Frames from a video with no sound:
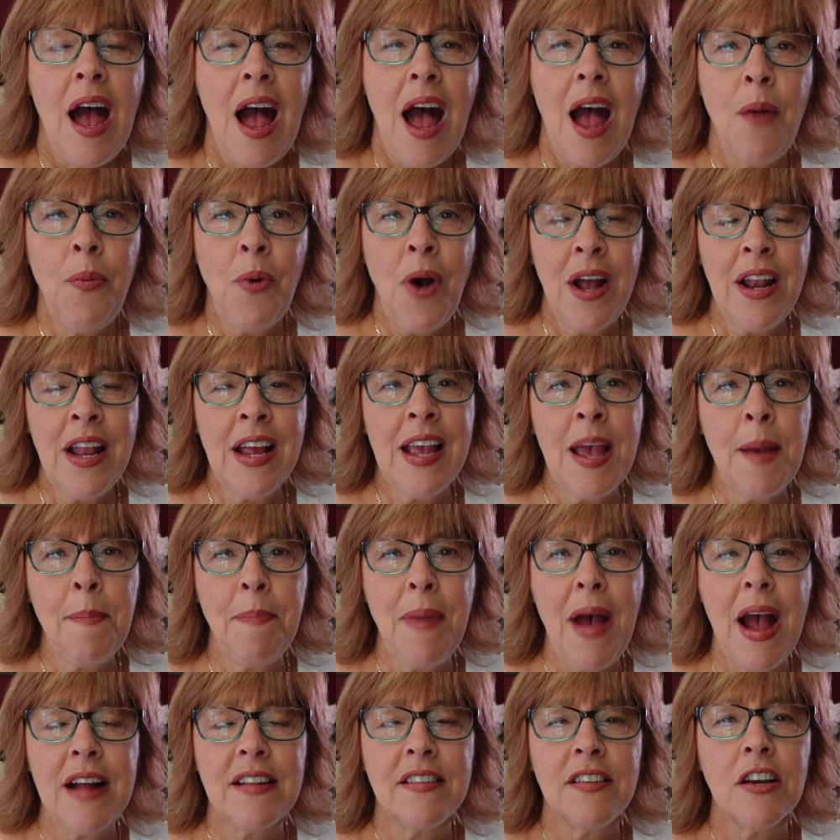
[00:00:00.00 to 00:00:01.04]
I want to get
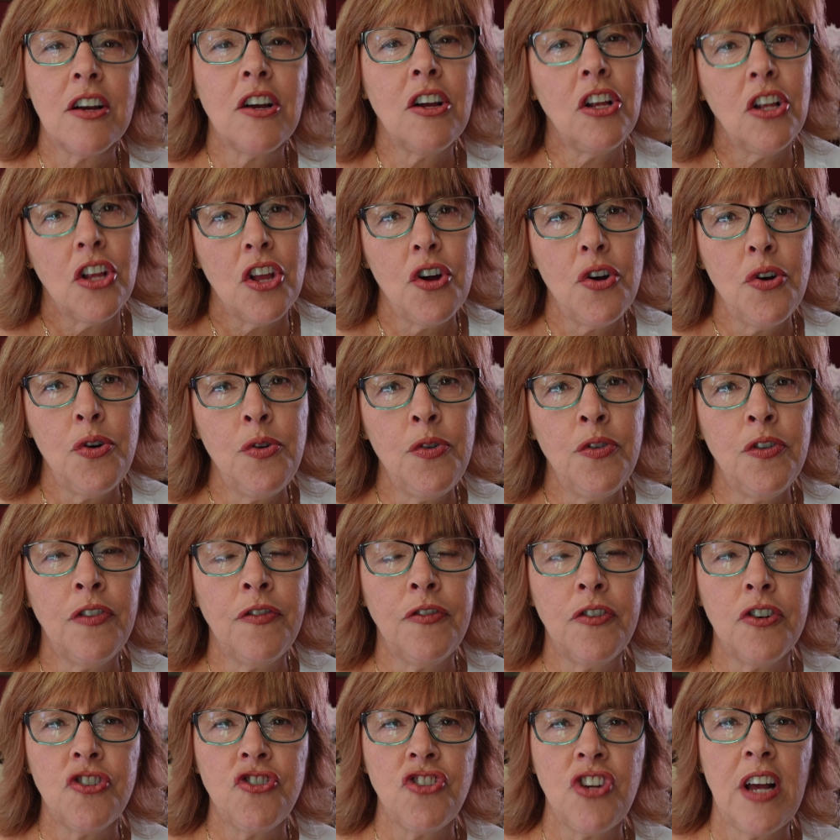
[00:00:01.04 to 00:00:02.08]
back to clothes
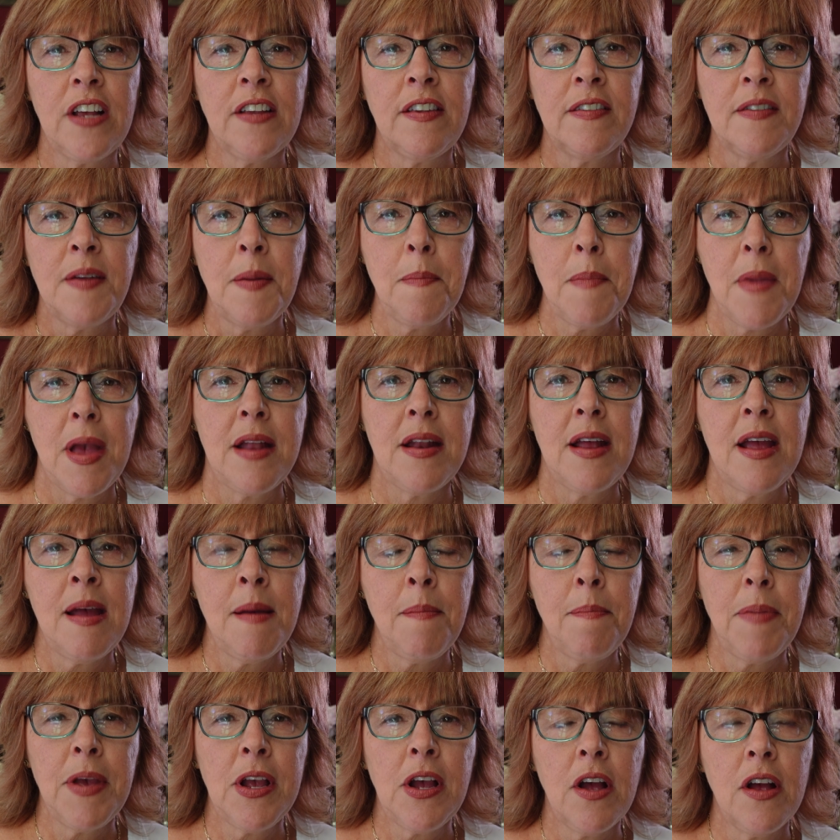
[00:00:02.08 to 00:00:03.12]
for just a minute
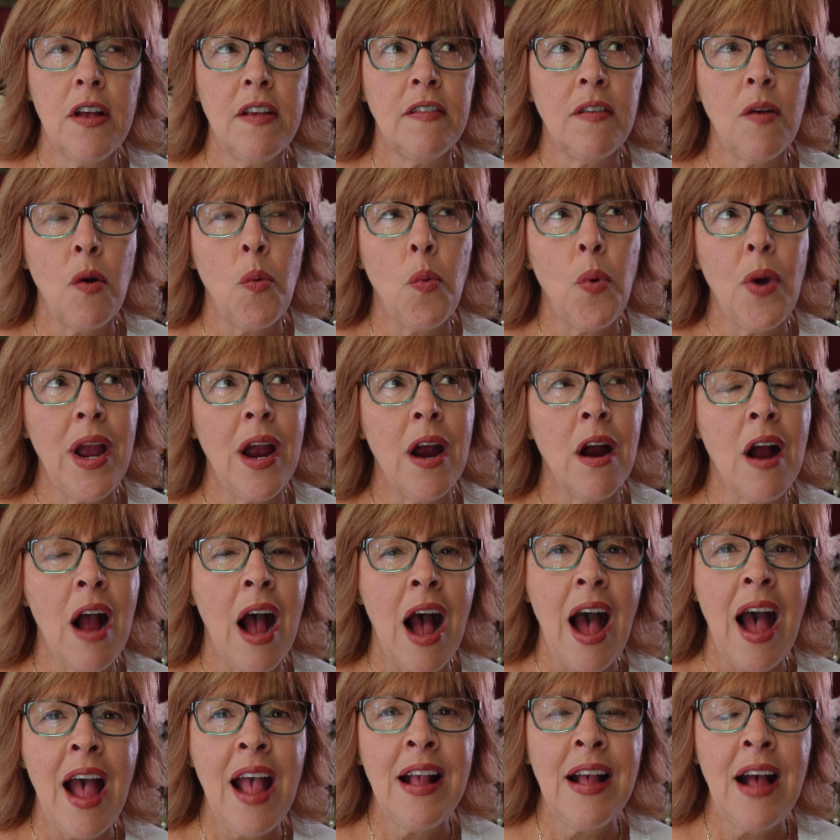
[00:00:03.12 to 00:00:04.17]
because where
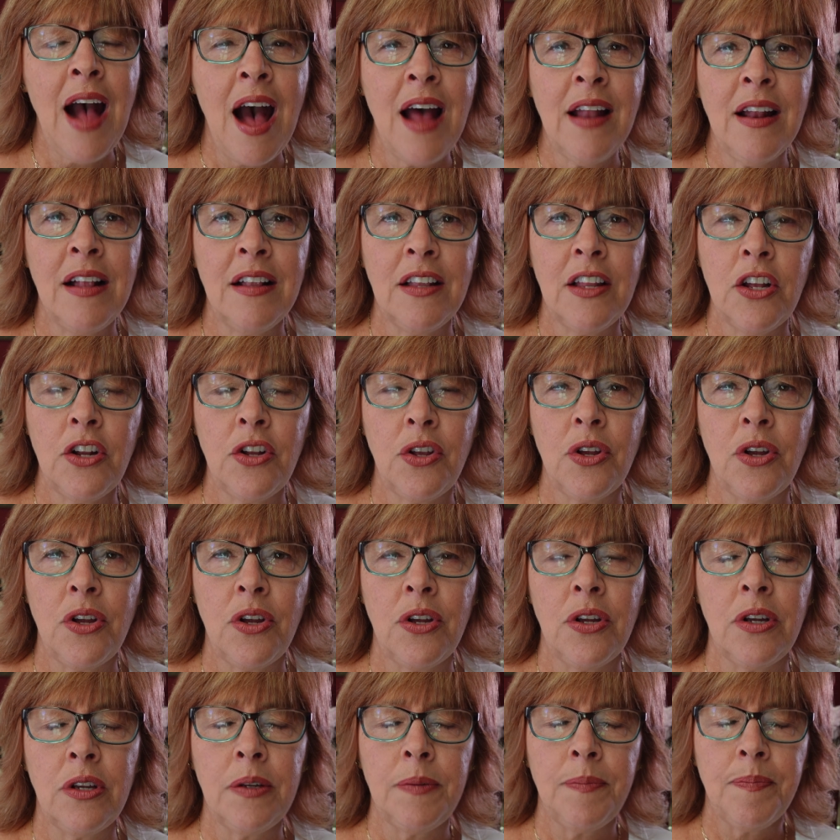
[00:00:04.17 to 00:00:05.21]
I got a
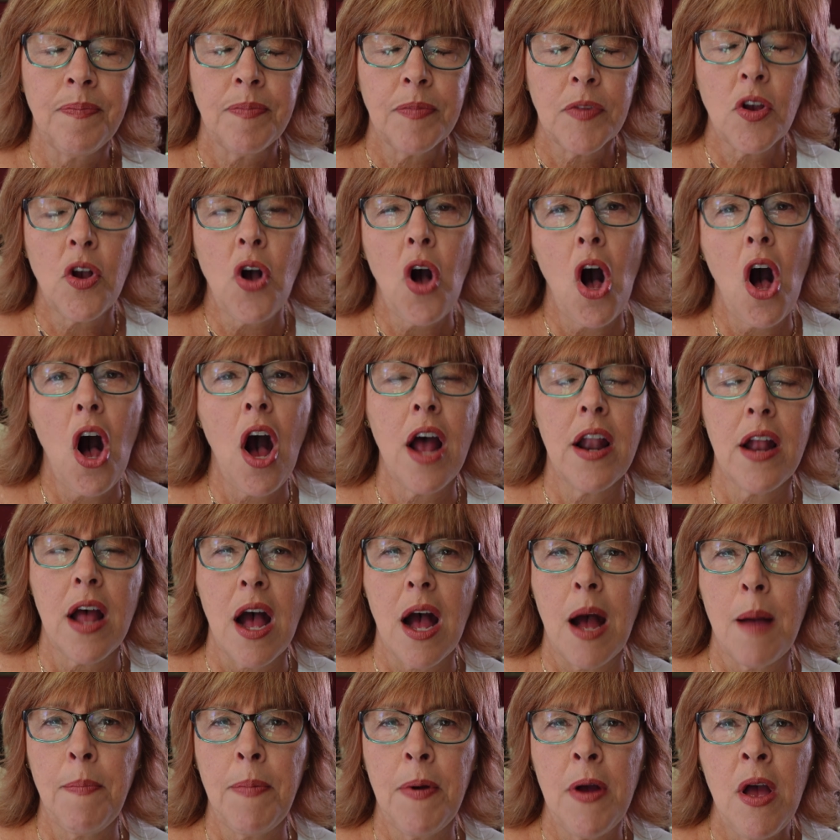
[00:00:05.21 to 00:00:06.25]
little caught
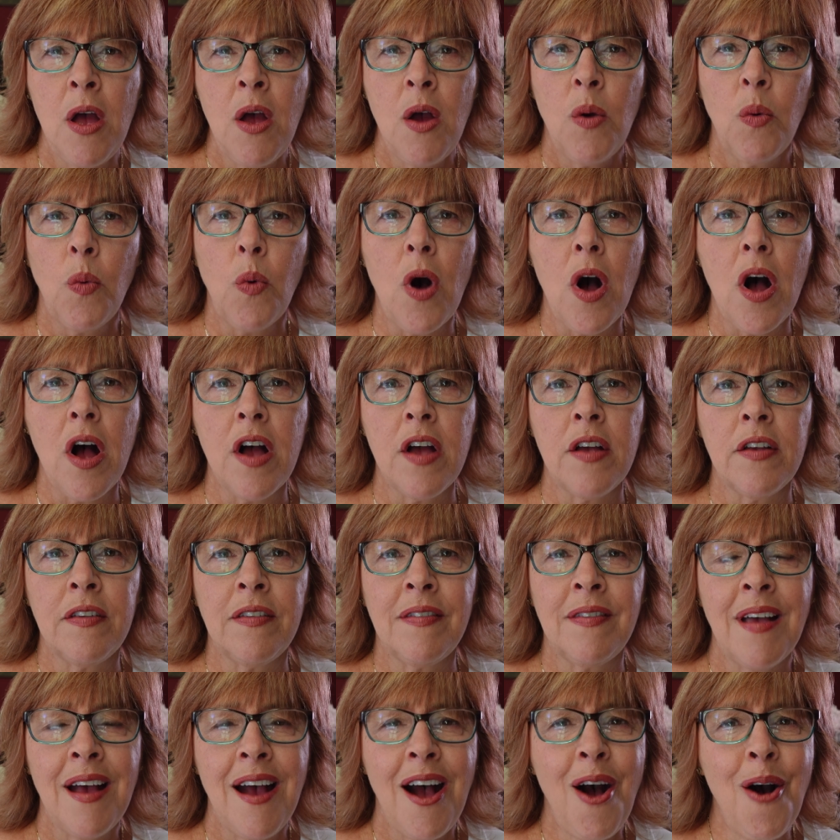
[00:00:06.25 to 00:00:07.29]
up
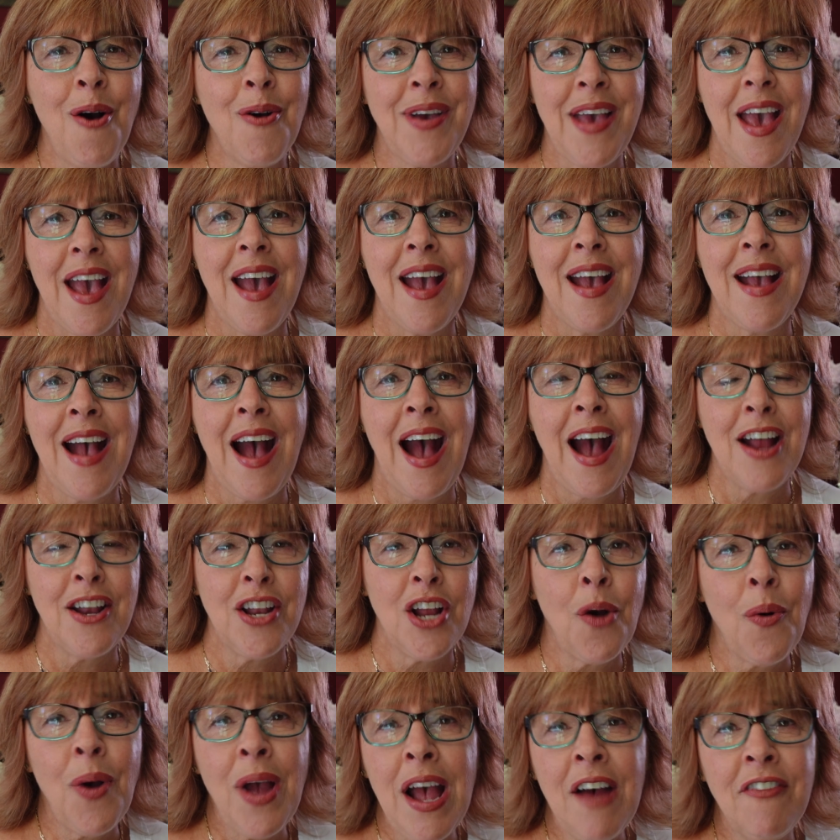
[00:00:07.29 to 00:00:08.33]
was, okay, I
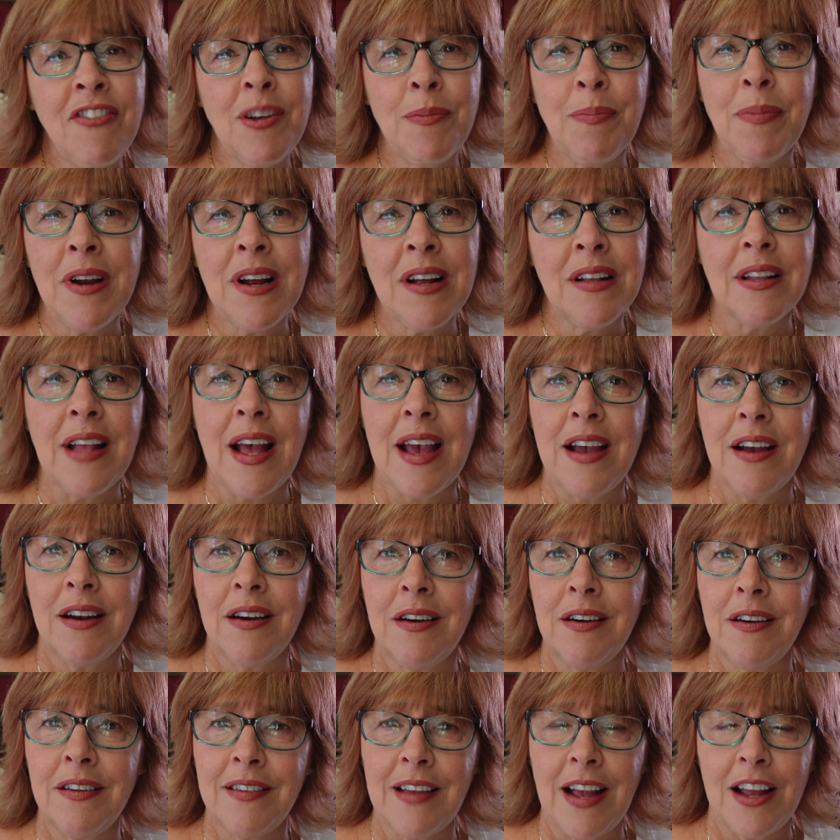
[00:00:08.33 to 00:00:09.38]
know I have to bring
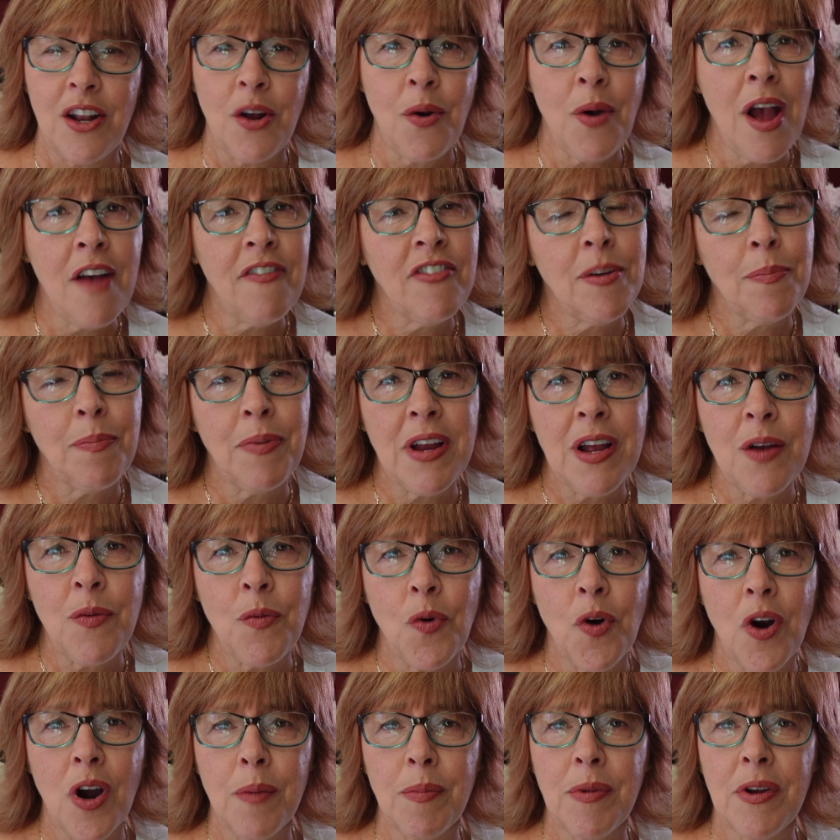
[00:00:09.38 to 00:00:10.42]
layers, I know I have to bring
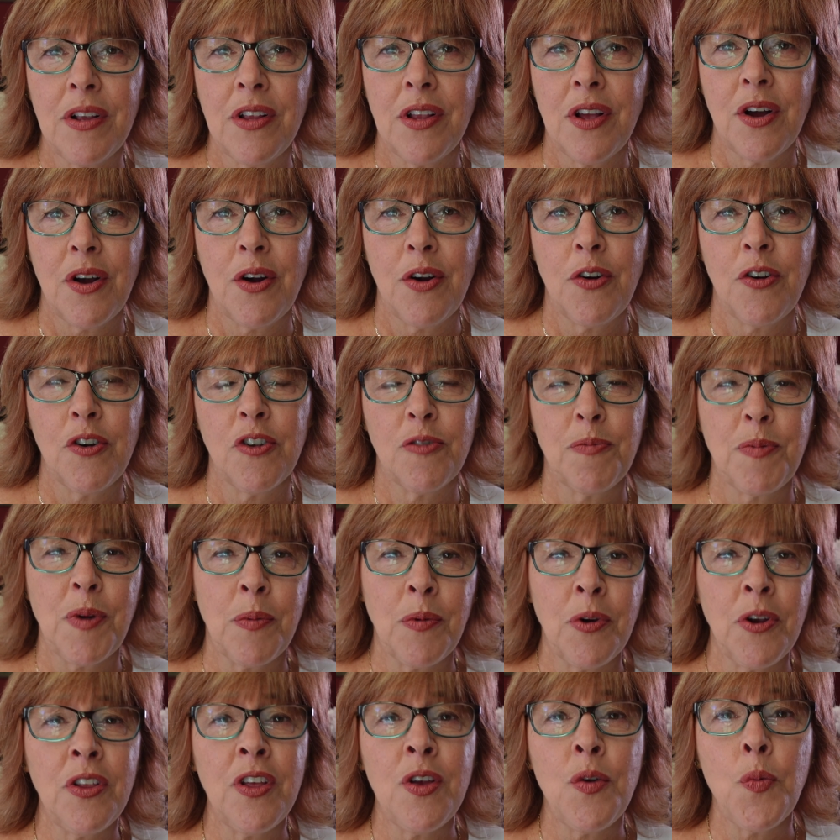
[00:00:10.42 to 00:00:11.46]
warm clothes, but
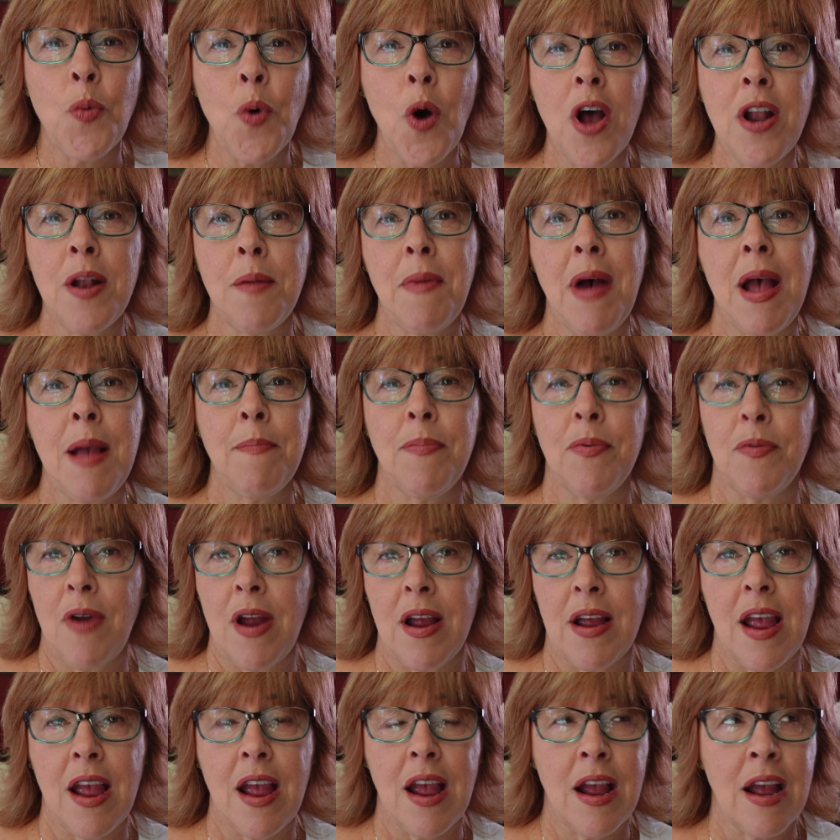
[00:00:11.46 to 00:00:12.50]
really what am I
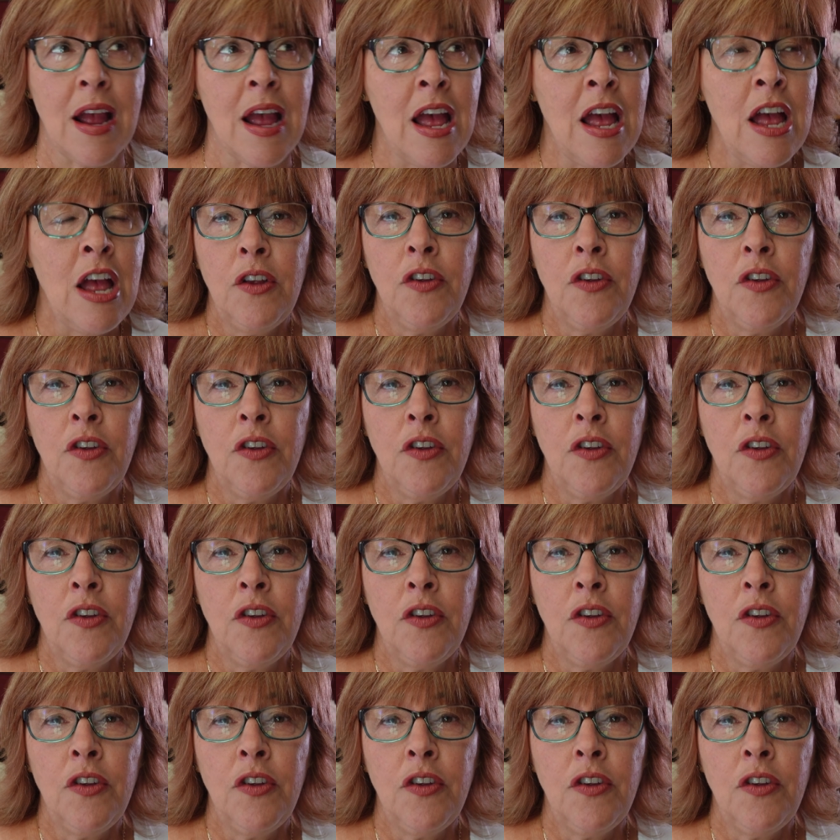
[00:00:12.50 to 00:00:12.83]
bringing?